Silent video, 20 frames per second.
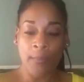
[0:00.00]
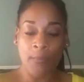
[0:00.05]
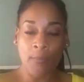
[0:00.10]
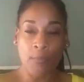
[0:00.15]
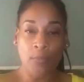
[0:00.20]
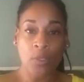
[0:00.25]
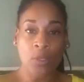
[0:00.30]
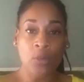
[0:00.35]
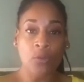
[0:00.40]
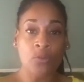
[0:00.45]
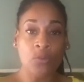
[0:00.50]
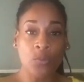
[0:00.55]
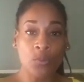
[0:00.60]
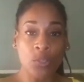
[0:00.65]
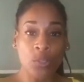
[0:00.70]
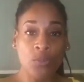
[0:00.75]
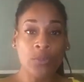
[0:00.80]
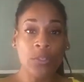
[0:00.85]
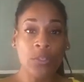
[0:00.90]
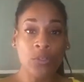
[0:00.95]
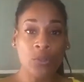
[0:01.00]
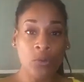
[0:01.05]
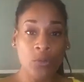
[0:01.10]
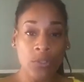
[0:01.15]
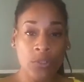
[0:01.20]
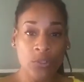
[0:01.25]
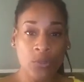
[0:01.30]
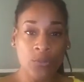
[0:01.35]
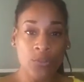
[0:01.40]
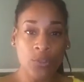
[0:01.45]
using your
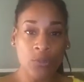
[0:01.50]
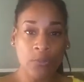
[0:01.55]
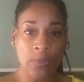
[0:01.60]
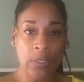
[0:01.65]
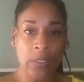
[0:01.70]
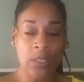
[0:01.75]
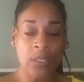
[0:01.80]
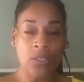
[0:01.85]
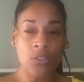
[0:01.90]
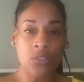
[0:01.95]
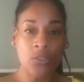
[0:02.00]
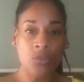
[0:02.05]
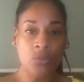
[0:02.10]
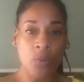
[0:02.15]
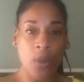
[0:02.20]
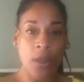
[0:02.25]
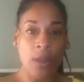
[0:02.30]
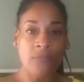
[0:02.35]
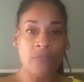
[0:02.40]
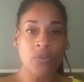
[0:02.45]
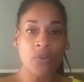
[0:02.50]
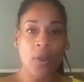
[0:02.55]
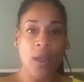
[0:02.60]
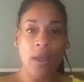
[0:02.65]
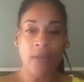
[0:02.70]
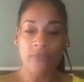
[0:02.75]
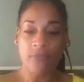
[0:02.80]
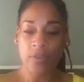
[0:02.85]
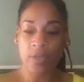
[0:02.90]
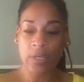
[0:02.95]
social media to drive
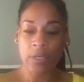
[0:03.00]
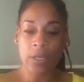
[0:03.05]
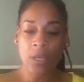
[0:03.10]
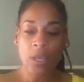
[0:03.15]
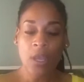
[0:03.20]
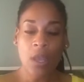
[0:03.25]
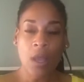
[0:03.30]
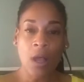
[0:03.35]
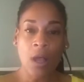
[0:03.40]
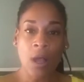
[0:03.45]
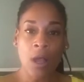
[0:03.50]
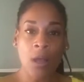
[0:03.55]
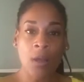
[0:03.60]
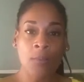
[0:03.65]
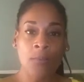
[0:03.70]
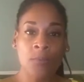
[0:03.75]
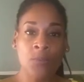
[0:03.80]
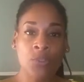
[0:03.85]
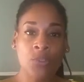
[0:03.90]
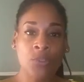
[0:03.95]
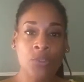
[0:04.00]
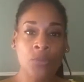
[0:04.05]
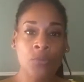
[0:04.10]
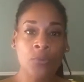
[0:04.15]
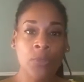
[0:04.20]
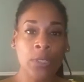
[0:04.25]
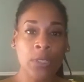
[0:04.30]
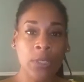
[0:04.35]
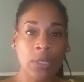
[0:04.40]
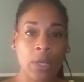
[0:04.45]
traffic,
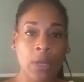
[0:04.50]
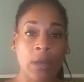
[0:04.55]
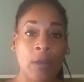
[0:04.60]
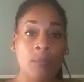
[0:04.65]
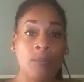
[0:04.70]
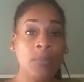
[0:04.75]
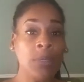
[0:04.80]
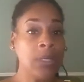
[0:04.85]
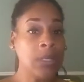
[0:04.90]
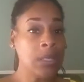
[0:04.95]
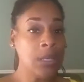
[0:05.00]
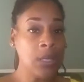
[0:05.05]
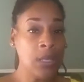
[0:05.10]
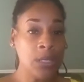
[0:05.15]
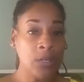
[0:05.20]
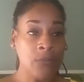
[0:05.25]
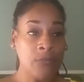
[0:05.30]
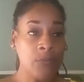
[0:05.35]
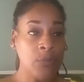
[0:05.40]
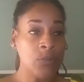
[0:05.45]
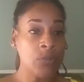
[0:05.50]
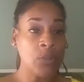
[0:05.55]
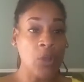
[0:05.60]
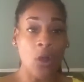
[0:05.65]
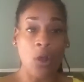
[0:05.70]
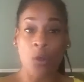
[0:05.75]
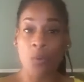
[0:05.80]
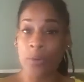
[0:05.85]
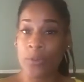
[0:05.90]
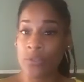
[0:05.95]
doing media interviews
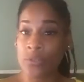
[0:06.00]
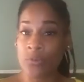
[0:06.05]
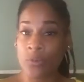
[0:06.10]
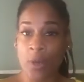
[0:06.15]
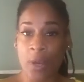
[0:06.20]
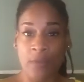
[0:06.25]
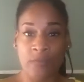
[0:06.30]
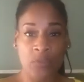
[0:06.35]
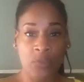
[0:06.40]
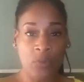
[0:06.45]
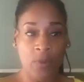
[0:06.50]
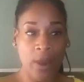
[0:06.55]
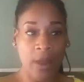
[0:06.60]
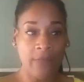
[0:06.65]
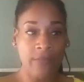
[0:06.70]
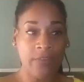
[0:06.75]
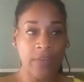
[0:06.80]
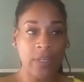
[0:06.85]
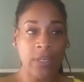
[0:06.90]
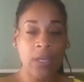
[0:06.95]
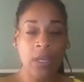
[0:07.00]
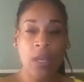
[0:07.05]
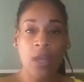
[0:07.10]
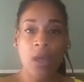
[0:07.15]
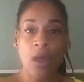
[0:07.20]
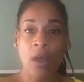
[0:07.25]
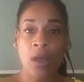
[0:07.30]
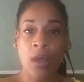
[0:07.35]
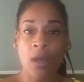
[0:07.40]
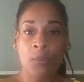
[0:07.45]
always drives traffic
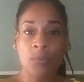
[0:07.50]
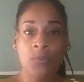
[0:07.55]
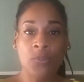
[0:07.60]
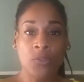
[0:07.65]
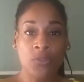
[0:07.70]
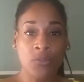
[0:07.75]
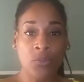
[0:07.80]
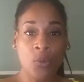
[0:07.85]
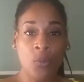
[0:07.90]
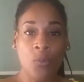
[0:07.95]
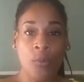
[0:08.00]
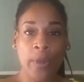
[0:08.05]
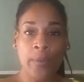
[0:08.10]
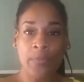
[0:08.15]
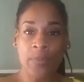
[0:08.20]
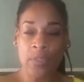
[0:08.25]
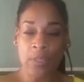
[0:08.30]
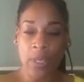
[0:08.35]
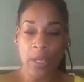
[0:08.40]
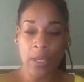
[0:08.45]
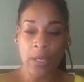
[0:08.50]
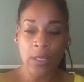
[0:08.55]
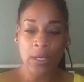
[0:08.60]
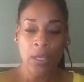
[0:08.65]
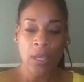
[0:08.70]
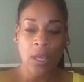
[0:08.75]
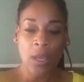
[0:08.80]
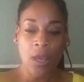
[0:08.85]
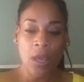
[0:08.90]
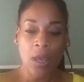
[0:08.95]
to your website.
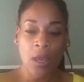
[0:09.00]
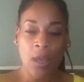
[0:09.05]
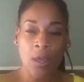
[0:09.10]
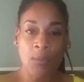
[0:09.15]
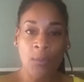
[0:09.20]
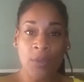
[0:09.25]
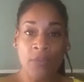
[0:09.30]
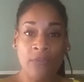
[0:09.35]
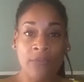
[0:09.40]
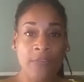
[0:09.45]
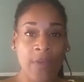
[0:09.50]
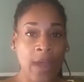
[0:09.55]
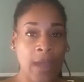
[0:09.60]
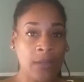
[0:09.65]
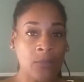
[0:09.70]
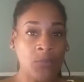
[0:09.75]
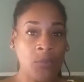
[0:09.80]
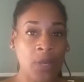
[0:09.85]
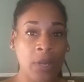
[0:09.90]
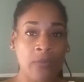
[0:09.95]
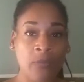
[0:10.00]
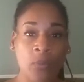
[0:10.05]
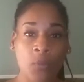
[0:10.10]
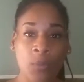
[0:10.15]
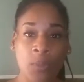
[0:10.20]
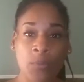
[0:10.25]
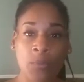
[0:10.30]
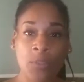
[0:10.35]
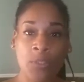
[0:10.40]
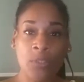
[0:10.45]
In fact, whenever
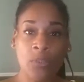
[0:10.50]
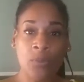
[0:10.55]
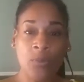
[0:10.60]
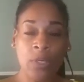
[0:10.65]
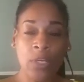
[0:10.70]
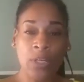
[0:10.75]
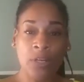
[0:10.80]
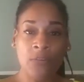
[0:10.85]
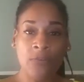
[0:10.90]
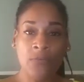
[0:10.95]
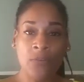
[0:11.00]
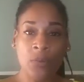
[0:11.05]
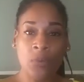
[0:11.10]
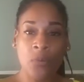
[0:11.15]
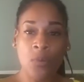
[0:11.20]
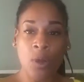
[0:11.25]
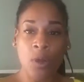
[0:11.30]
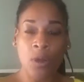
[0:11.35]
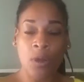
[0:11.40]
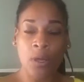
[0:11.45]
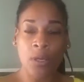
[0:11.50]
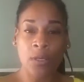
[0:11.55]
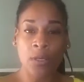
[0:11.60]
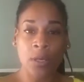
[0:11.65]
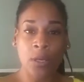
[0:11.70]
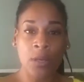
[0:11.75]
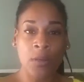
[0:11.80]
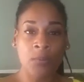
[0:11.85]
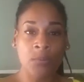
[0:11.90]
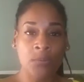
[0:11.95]
we would do an interview
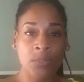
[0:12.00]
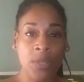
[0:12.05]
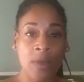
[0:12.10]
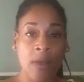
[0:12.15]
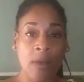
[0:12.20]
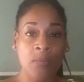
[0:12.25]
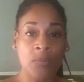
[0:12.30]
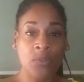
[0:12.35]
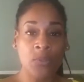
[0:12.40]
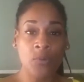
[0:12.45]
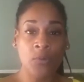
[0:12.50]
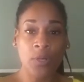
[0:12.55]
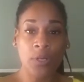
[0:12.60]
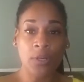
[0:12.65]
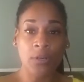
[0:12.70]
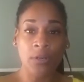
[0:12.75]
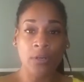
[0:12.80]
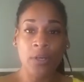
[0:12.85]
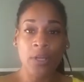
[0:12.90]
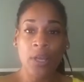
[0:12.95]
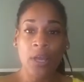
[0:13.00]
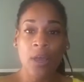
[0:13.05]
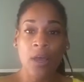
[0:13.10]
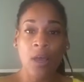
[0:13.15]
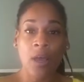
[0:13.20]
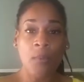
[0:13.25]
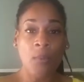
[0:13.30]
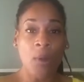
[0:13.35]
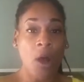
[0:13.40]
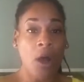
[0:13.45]
on Tom Joyner,
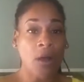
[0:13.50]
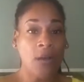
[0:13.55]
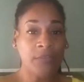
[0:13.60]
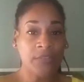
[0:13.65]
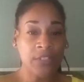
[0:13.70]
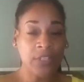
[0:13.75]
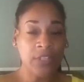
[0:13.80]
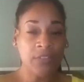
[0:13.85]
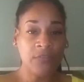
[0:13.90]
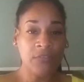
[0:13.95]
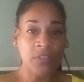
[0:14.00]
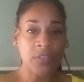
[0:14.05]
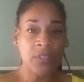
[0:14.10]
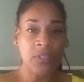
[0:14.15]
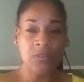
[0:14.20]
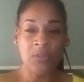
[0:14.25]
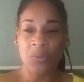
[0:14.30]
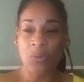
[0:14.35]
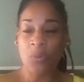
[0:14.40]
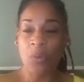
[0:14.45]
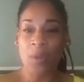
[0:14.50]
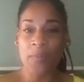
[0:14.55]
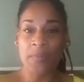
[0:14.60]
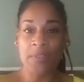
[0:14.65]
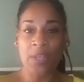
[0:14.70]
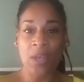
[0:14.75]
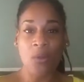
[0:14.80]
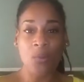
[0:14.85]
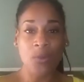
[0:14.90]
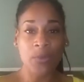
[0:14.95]
often if the
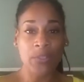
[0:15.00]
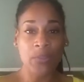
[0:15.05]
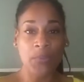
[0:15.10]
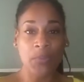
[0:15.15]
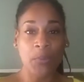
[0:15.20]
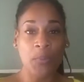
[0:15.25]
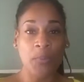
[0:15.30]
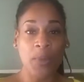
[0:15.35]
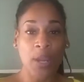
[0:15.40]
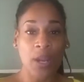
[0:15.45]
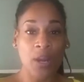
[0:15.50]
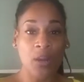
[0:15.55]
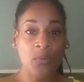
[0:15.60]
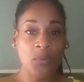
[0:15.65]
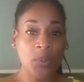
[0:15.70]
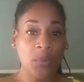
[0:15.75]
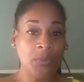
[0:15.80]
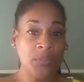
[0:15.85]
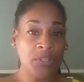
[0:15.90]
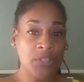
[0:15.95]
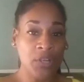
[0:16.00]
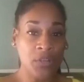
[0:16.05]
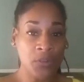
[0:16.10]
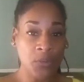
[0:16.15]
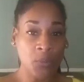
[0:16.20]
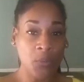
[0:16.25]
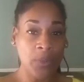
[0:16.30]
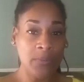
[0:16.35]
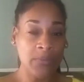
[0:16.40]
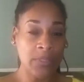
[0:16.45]
website wasn't prepared, we would shut the
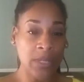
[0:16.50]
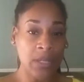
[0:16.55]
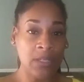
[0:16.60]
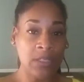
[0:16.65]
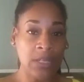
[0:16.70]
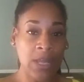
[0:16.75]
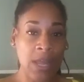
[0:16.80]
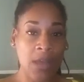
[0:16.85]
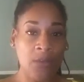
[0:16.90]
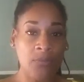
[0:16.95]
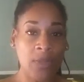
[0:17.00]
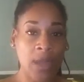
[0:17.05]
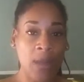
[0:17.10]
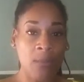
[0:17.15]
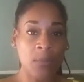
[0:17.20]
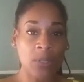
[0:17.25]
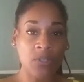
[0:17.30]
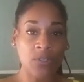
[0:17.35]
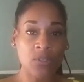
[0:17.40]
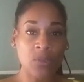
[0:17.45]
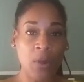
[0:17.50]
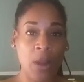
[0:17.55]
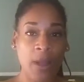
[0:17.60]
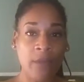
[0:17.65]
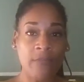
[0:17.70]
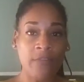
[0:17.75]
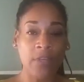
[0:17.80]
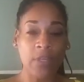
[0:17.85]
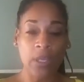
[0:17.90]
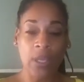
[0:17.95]
website down, that much
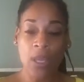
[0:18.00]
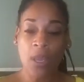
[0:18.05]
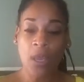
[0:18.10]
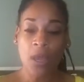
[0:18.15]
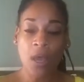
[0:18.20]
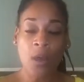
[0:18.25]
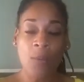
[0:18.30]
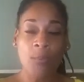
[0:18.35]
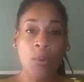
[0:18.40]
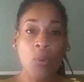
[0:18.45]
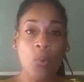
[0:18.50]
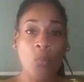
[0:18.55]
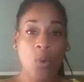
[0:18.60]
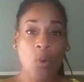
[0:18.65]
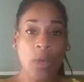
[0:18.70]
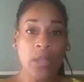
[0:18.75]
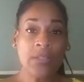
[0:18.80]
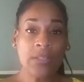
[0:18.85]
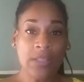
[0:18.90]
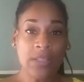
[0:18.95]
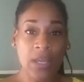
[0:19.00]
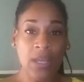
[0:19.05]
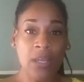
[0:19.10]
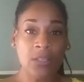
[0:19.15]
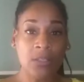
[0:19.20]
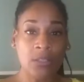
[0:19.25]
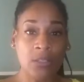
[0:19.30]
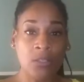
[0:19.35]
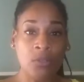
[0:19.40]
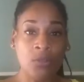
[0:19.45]
traffic. But once
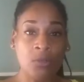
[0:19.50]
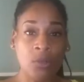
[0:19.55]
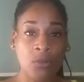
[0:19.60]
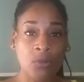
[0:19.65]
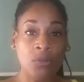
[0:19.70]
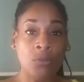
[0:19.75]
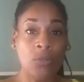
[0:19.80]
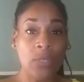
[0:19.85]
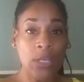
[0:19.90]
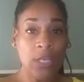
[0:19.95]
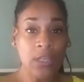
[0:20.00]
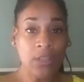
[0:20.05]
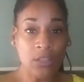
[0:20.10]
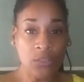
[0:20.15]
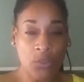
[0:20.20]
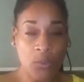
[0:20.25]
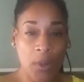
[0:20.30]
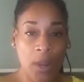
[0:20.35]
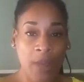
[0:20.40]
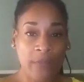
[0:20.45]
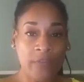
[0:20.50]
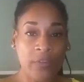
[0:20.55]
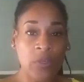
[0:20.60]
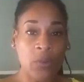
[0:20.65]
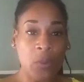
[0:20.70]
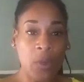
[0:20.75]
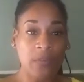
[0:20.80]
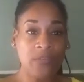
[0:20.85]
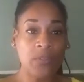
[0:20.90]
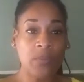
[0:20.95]
then, you get the traffic,
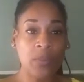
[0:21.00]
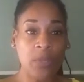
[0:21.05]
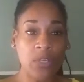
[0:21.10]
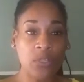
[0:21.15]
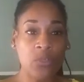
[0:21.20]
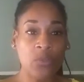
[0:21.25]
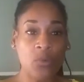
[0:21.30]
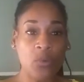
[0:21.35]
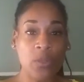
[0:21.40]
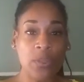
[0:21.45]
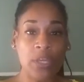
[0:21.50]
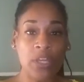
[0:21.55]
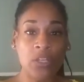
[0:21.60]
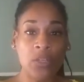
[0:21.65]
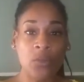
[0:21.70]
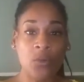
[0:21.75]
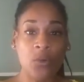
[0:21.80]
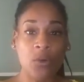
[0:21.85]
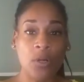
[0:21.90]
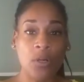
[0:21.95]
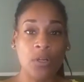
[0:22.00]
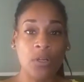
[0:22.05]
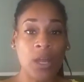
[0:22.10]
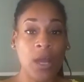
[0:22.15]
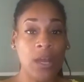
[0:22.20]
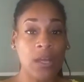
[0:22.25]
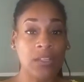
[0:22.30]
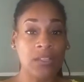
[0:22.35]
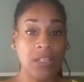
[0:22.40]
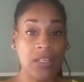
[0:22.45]
you have to make sure that your
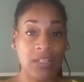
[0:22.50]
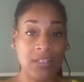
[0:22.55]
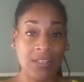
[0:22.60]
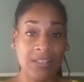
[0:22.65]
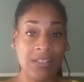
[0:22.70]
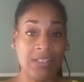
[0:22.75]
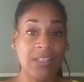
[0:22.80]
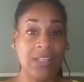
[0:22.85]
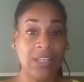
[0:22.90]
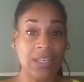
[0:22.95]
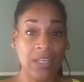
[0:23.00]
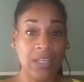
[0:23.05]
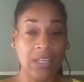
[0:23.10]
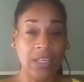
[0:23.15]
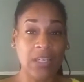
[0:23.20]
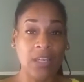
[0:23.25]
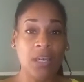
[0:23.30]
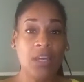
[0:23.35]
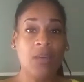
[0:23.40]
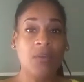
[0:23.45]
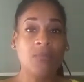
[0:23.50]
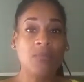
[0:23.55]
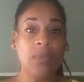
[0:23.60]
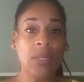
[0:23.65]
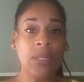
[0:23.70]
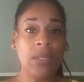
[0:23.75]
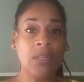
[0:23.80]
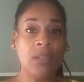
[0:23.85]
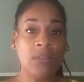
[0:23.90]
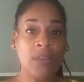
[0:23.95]
content is sticky,
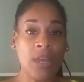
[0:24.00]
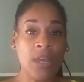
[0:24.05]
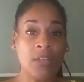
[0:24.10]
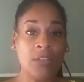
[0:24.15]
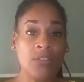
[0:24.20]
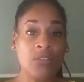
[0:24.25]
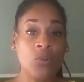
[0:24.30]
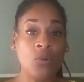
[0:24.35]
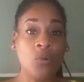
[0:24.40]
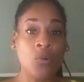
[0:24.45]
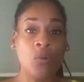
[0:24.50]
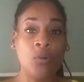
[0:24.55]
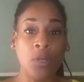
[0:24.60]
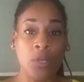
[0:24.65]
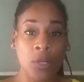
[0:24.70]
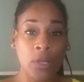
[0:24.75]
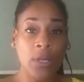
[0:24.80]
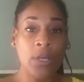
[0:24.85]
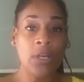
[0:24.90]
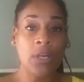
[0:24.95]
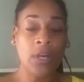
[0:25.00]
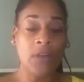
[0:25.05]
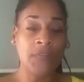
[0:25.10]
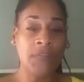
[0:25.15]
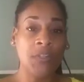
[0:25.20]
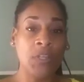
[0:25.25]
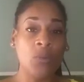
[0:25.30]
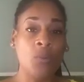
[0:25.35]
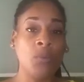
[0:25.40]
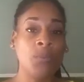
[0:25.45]
meaning that it's good enough
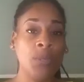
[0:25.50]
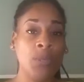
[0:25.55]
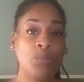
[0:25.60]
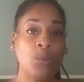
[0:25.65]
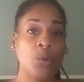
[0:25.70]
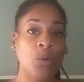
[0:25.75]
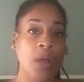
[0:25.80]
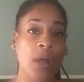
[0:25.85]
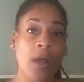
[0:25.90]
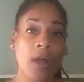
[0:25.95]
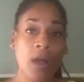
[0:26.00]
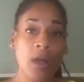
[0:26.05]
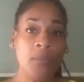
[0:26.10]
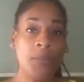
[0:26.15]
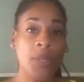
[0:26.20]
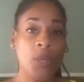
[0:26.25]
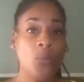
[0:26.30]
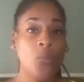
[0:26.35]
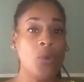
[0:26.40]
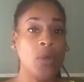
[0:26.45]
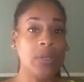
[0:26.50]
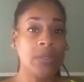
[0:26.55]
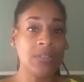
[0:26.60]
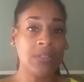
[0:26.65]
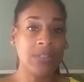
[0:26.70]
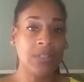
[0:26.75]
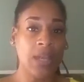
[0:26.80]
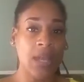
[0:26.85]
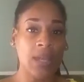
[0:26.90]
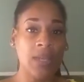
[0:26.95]
so that when people come, they want to
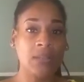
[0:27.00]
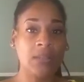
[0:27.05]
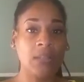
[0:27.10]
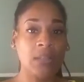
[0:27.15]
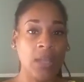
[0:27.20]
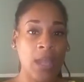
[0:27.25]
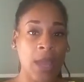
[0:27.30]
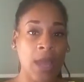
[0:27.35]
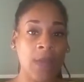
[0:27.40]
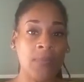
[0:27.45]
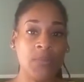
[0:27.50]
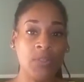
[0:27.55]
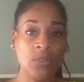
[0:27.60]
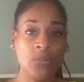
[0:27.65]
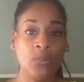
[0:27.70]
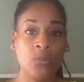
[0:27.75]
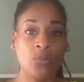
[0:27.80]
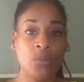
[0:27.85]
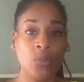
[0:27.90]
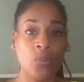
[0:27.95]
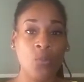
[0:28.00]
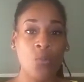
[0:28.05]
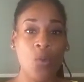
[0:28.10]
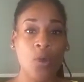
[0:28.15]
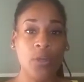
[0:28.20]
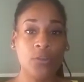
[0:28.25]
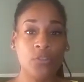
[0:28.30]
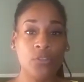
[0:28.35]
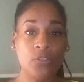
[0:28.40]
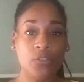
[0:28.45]
stay and then they absolutely
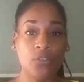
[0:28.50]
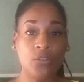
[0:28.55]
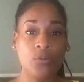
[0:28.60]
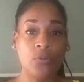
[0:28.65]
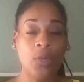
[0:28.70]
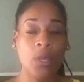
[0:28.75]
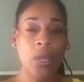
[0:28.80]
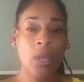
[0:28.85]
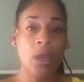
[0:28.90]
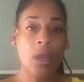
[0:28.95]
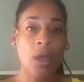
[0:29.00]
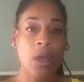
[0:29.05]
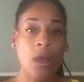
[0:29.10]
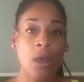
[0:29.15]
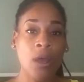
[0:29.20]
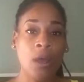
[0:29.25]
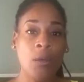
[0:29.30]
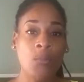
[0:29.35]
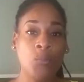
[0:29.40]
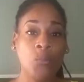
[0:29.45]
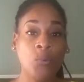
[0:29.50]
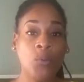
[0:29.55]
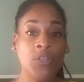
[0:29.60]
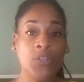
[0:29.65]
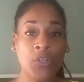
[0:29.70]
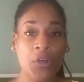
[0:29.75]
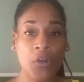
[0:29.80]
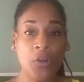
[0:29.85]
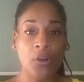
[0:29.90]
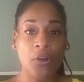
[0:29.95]
want to
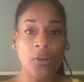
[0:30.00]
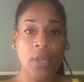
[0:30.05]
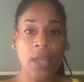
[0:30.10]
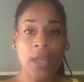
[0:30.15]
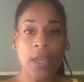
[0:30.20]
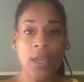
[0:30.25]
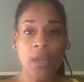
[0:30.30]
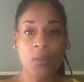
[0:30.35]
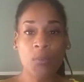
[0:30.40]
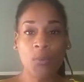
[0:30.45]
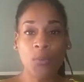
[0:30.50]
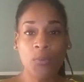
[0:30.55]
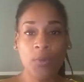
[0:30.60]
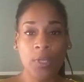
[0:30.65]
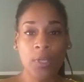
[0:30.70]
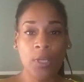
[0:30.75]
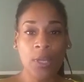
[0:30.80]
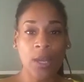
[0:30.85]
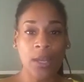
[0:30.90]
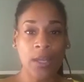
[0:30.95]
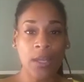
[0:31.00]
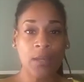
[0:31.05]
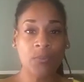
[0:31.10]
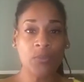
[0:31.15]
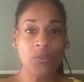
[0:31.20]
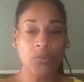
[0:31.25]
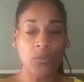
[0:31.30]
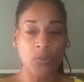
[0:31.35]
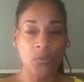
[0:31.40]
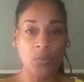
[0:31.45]
return. Hey, El Marie, I am
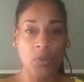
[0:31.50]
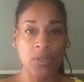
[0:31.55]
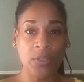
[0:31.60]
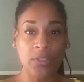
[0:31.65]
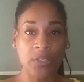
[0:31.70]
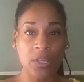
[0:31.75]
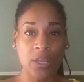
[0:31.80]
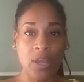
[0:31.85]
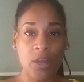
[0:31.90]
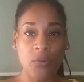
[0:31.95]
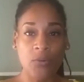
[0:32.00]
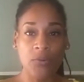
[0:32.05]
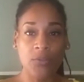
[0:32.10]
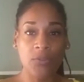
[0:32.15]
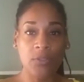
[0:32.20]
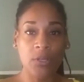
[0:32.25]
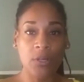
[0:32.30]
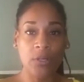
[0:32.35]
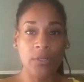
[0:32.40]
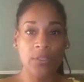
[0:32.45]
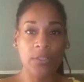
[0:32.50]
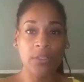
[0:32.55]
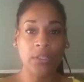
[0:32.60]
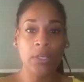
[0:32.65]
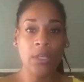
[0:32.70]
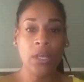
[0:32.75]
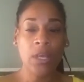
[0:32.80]
doing well today. How are you, darling?